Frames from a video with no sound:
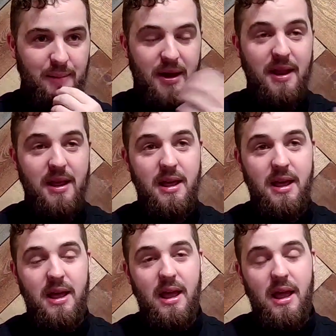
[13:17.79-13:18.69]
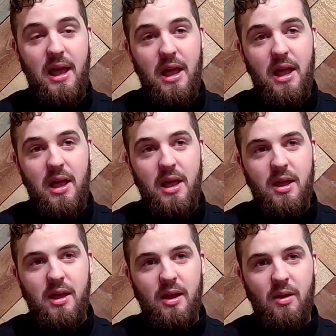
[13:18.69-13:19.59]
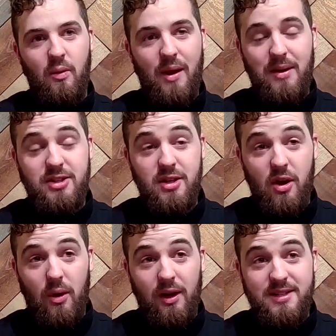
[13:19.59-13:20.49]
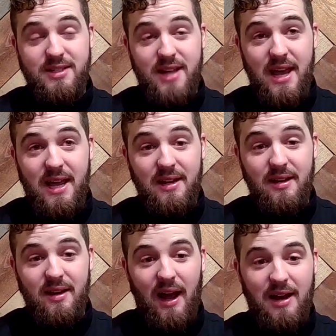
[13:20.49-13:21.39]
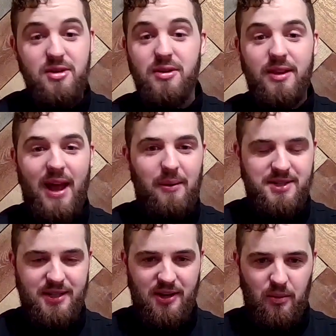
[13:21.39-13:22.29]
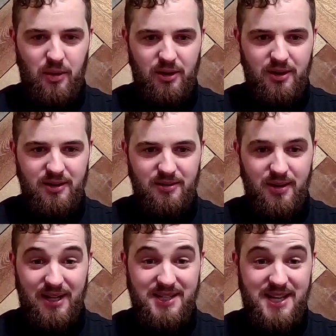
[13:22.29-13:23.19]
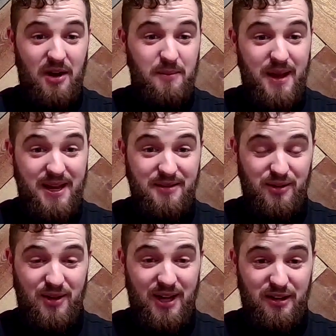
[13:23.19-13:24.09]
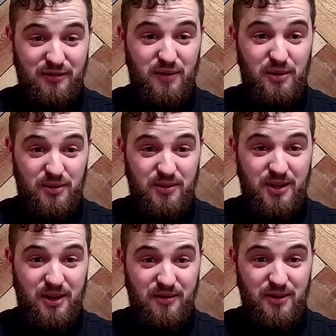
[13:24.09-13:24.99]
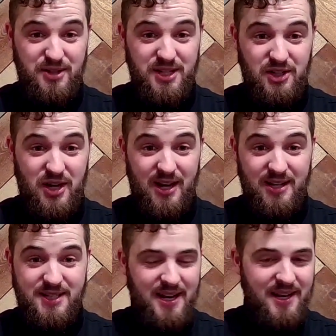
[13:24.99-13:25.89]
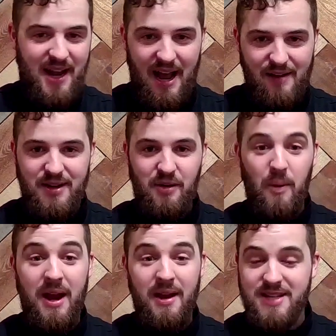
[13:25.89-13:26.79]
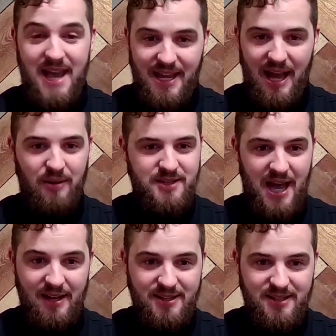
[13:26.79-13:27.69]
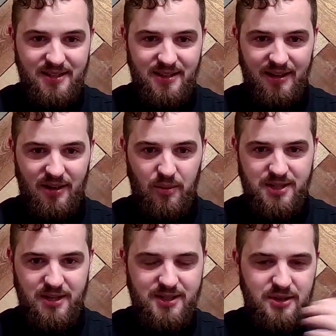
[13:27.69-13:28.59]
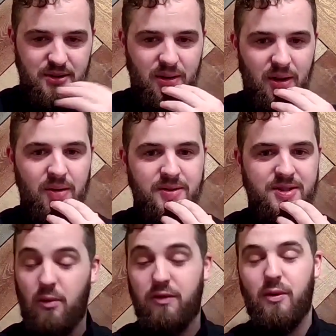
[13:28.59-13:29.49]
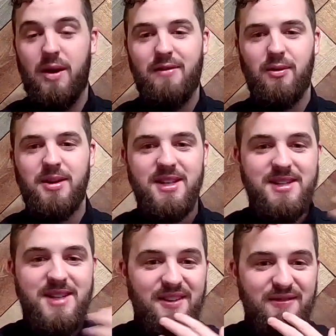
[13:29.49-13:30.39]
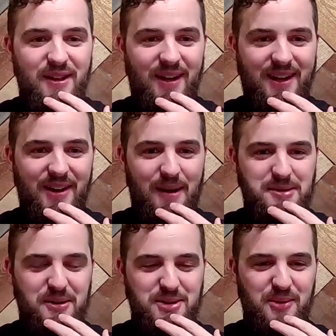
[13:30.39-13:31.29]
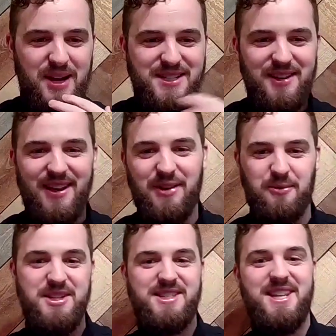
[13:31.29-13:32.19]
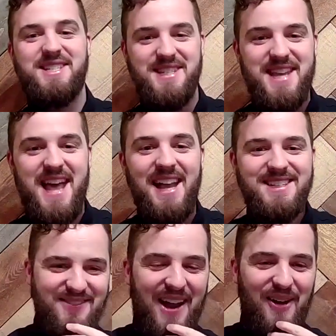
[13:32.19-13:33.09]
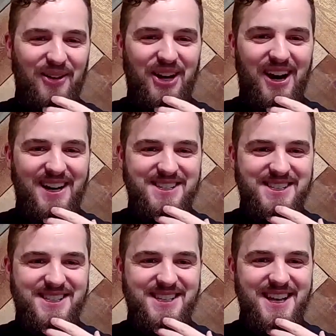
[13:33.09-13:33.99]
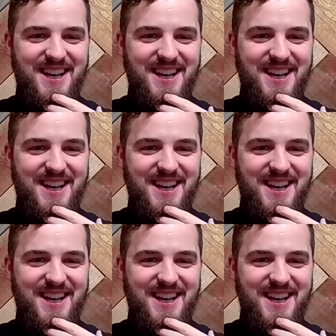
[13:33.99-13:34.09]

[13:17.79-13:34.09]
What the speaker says: But when I went to Oregon State, I knew that wasn't going to work, right? Because now I'm paying for like full university credits. I didn't have any way to take out debt. Like there wasn't student loans. For whatever reason, didn't feel like an option. I was raised to like resist debt at all costs.